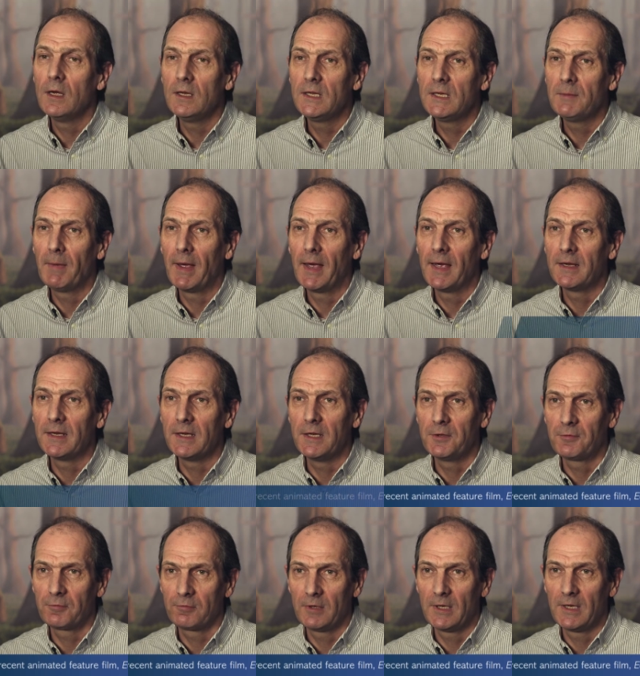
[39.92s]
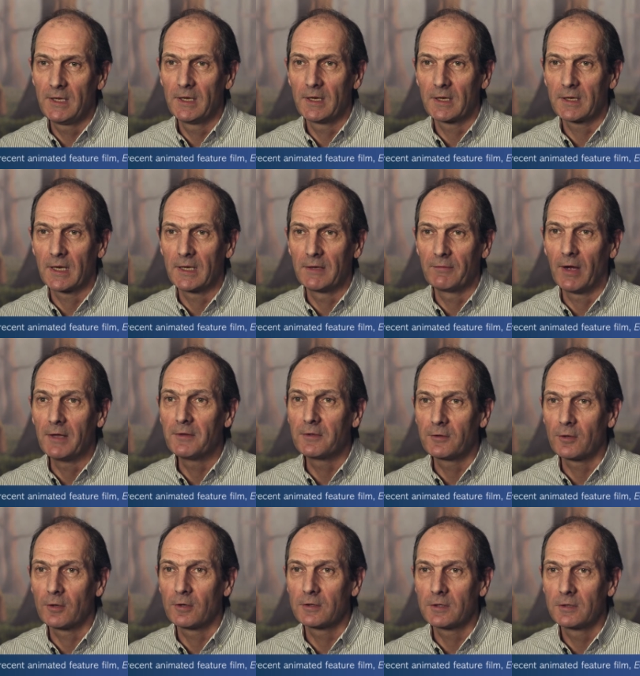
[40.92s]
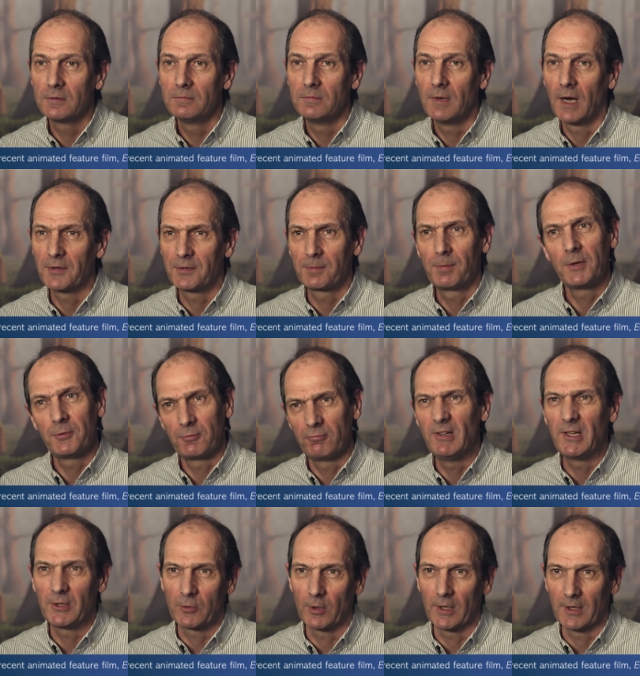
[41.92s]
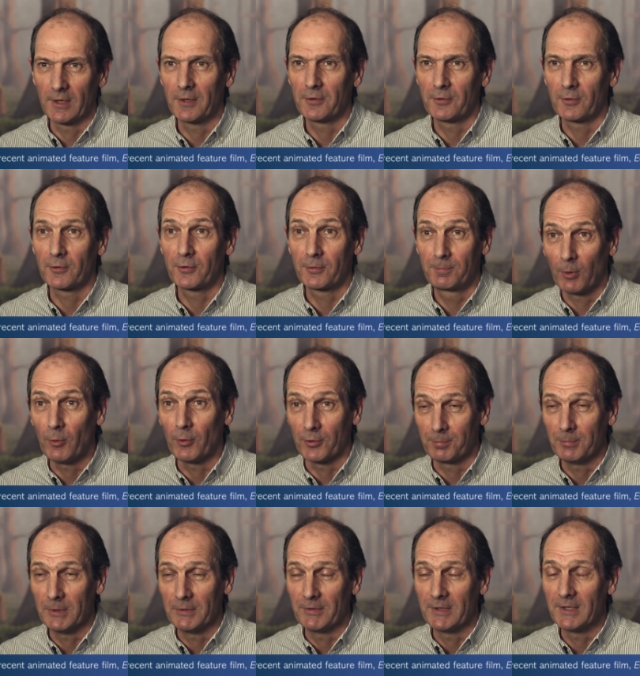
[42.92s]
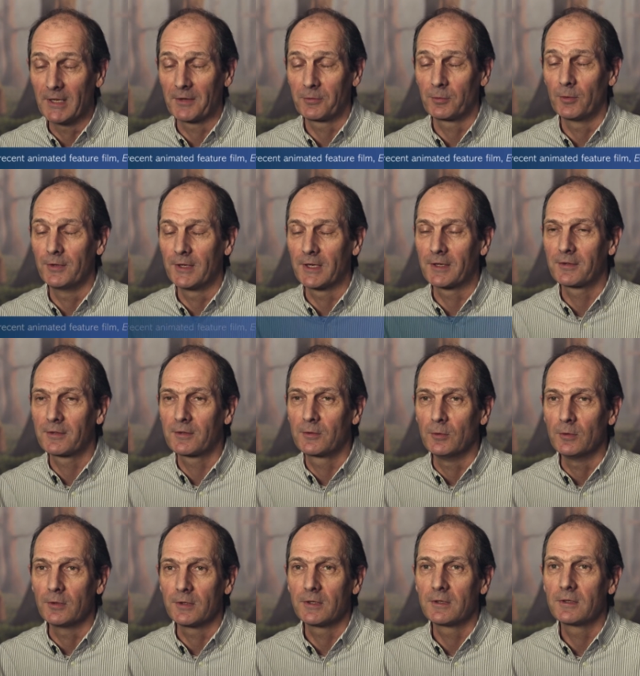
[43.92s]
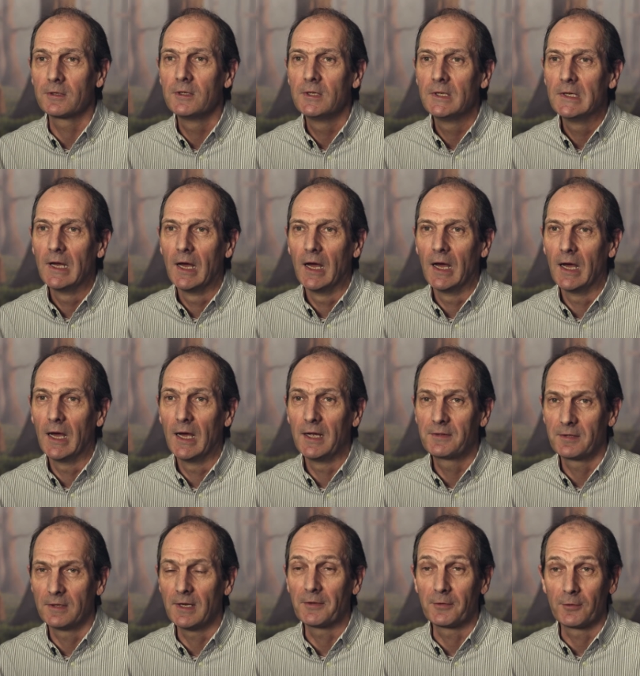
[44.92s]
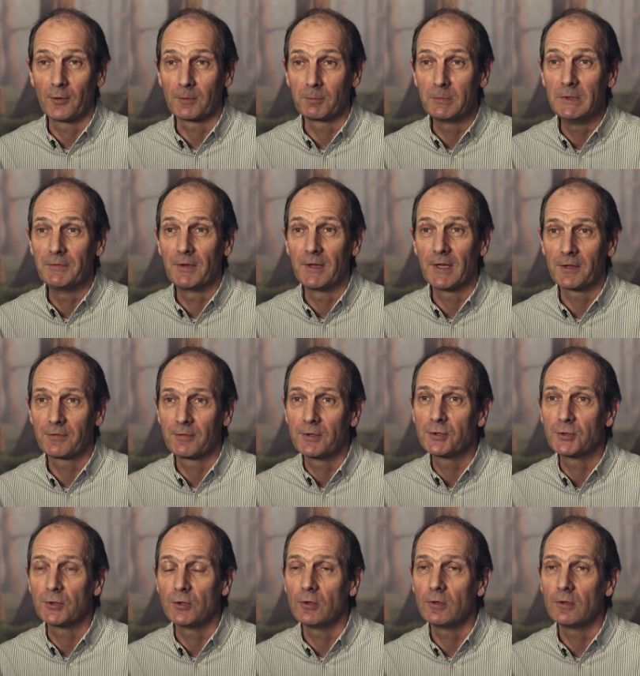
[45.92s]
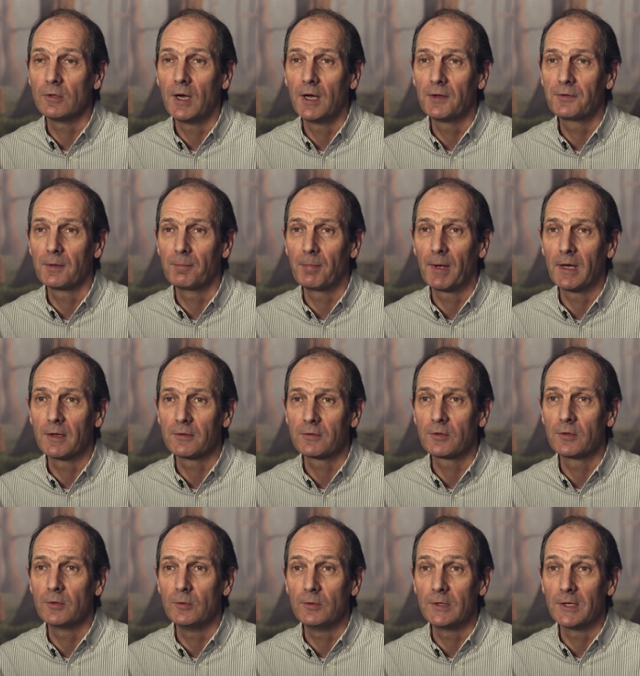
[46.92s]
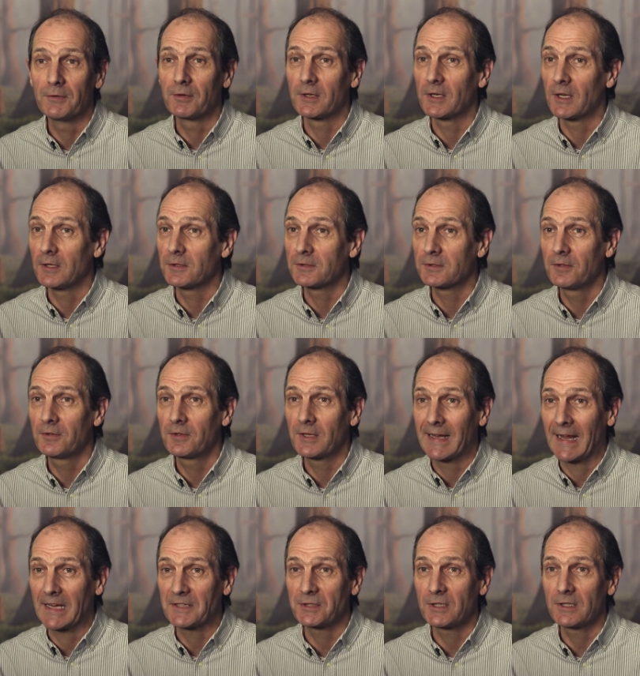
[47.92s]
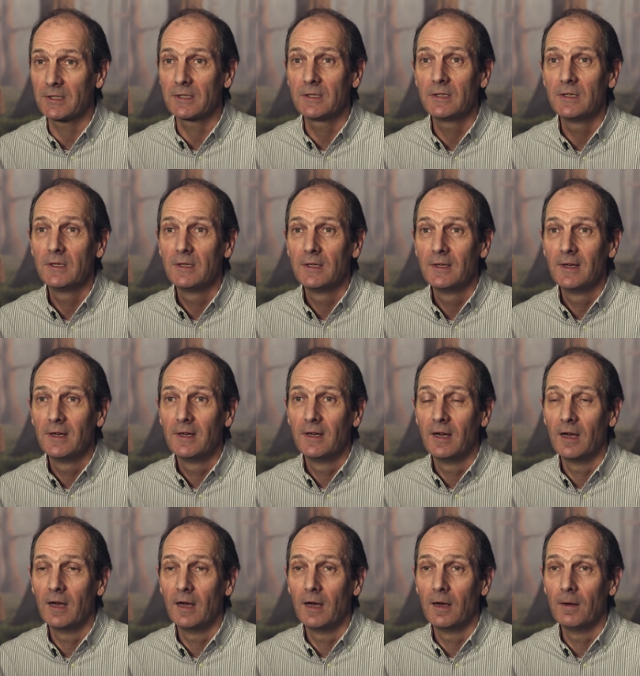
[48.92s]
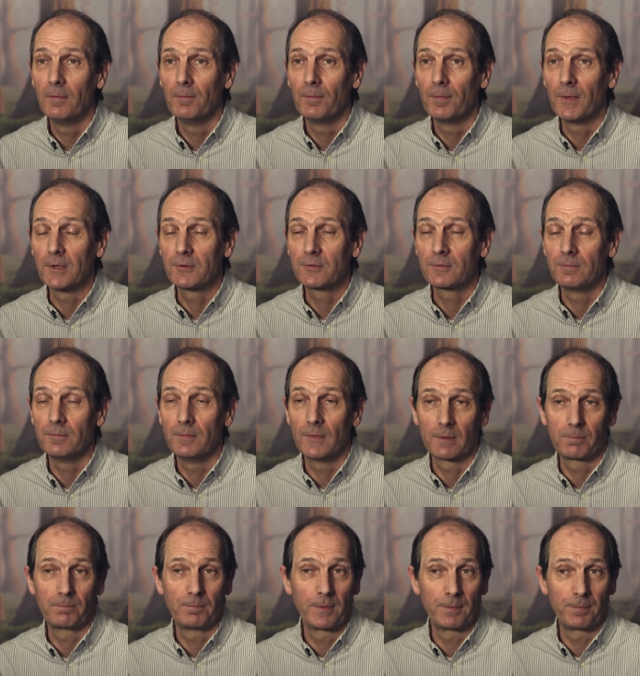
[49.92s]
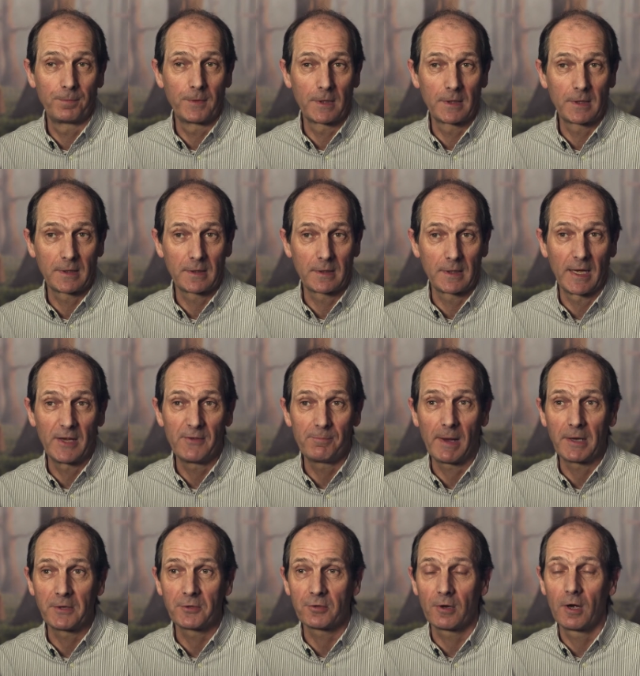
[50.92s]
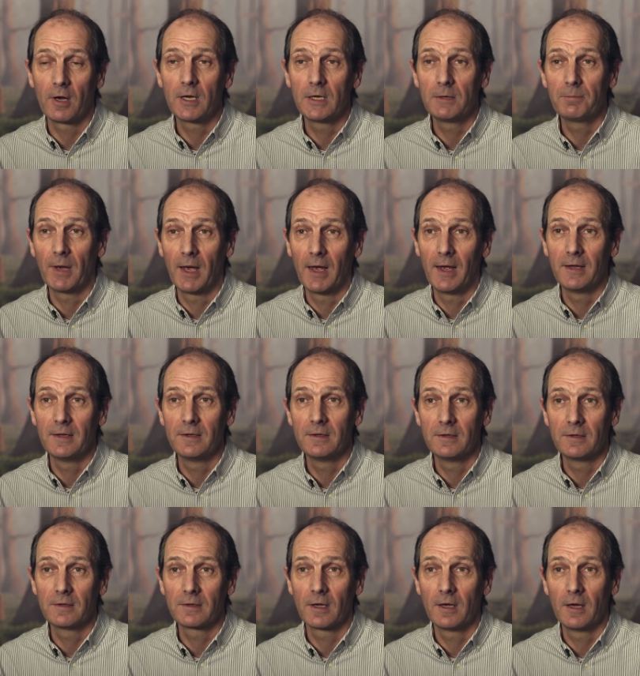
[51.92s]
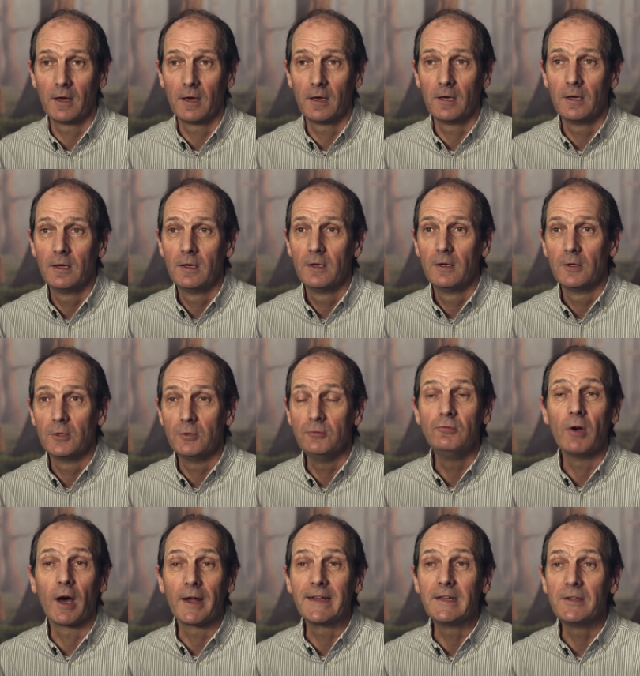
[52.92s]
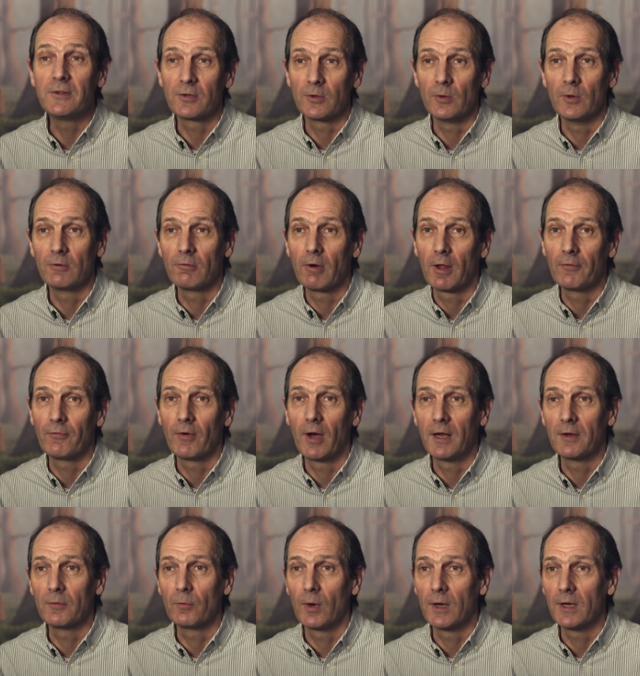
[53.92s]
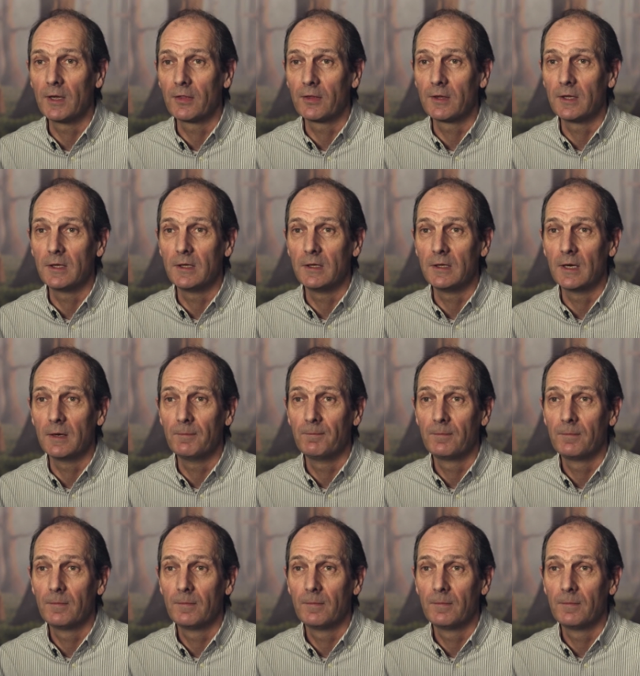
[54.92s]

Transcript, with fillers: Early Man is really a kind of underdog, I suppose you really call it an underdog sports movie, and that's what Nick's called it. Uh, it's an underdog movie, that's for sure. It's about two different cultures clashing um, the, the, the, caveman tribe and uh, who run into, in a rather violent way, the uh,